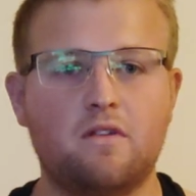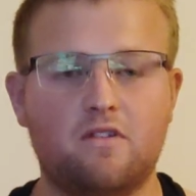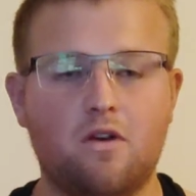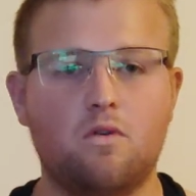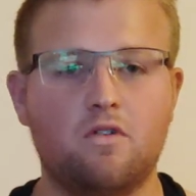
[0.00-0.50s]
It's
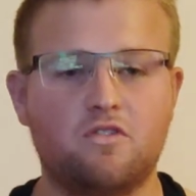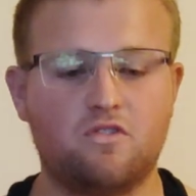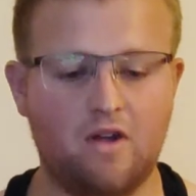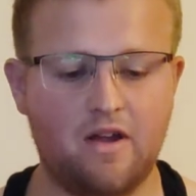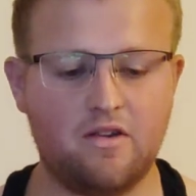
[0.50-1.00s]
so good
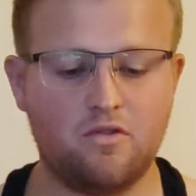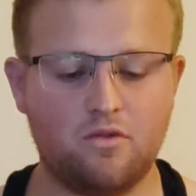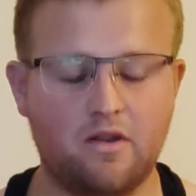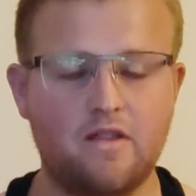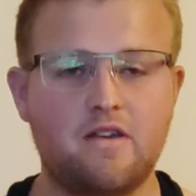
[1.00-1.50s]
to try and
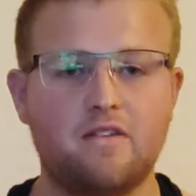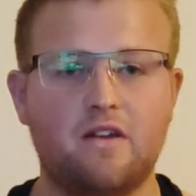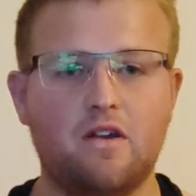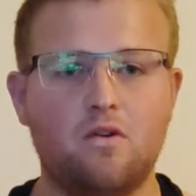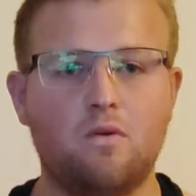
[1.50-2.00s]
use one of these.
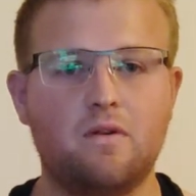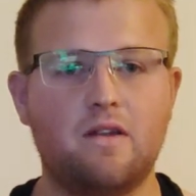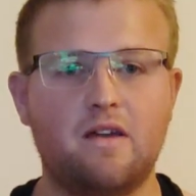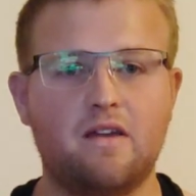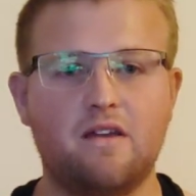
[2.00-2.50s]
I know
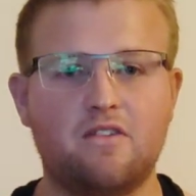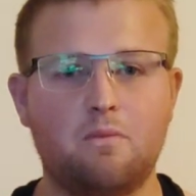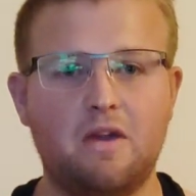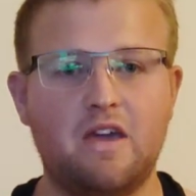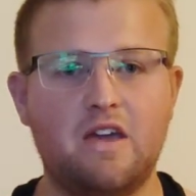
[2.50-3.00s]
it's a
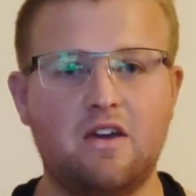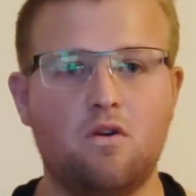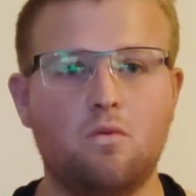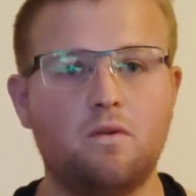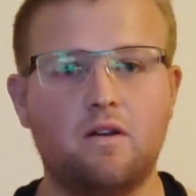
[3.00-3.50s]
big
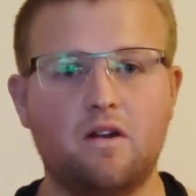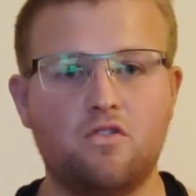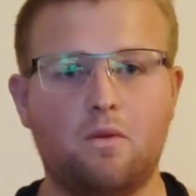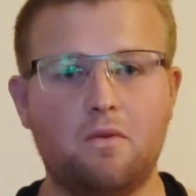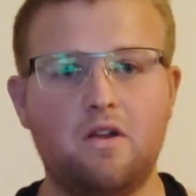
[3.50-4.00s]
ego. You've got to
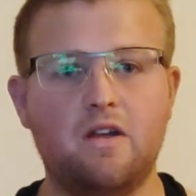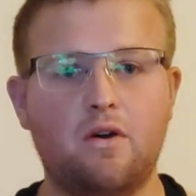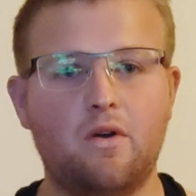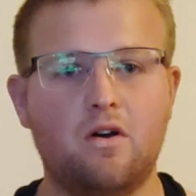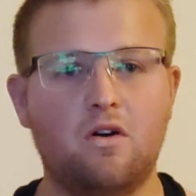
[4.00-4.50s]
drop your
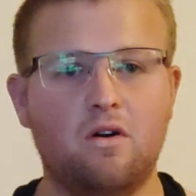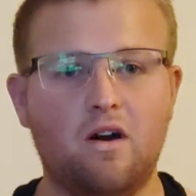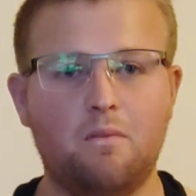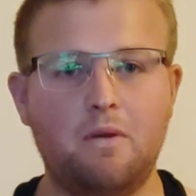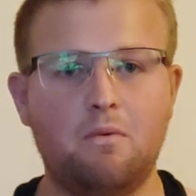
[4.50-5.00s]
ego and all. A
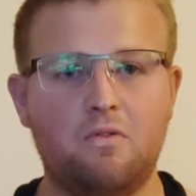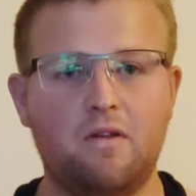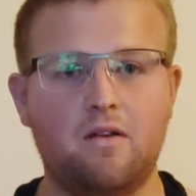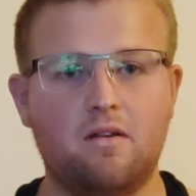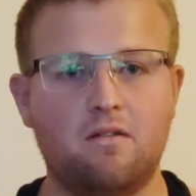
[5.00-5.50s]
lot of people
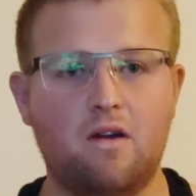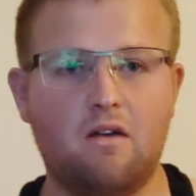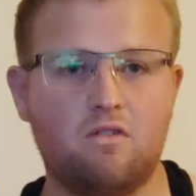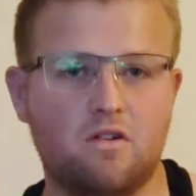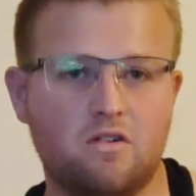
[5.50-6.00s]
think,
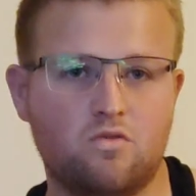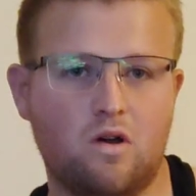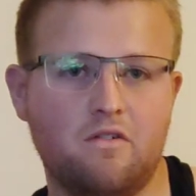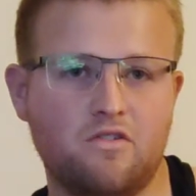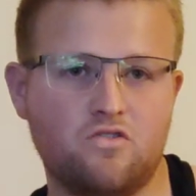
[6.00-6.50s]
I've got a
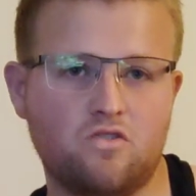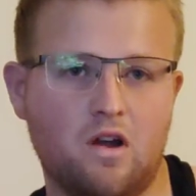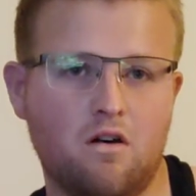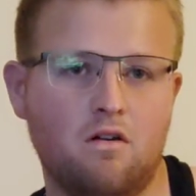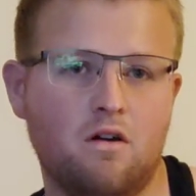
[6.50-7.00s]
12-inch
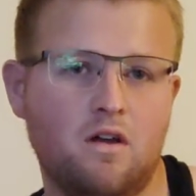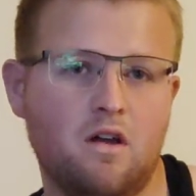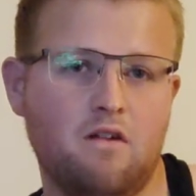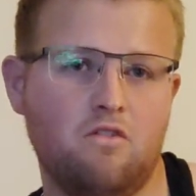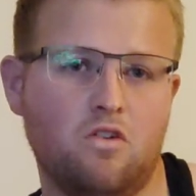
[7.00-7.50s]
trowel,
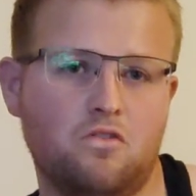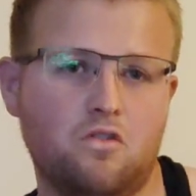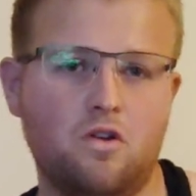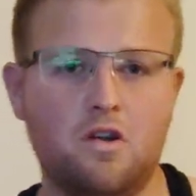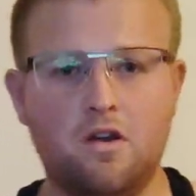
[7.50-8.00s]
I've
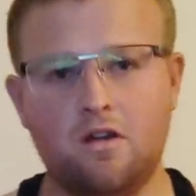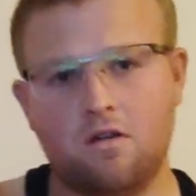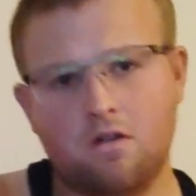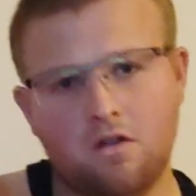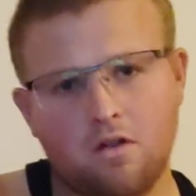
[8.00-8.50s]
also got a
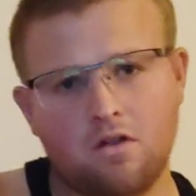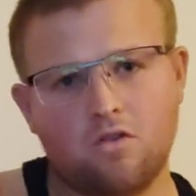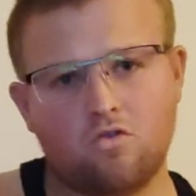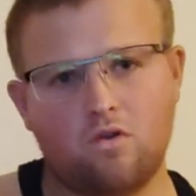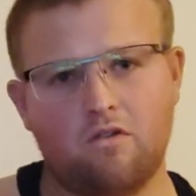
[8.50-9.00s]

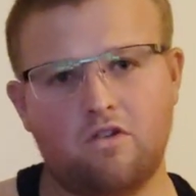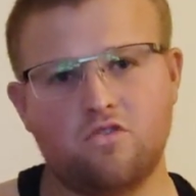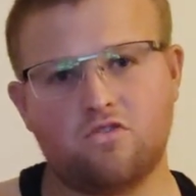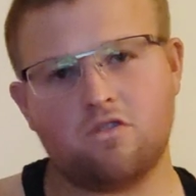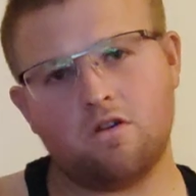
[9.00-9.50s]

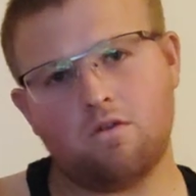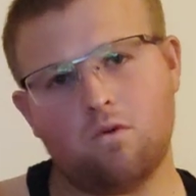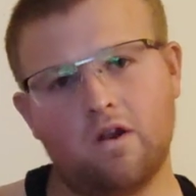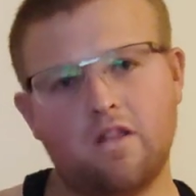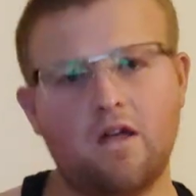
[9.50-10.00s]
12-inch
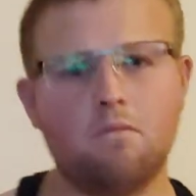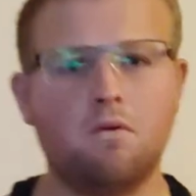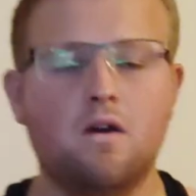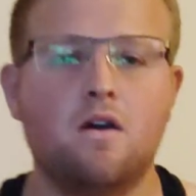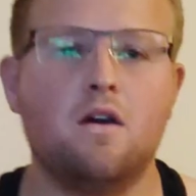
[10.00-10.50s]
one of them.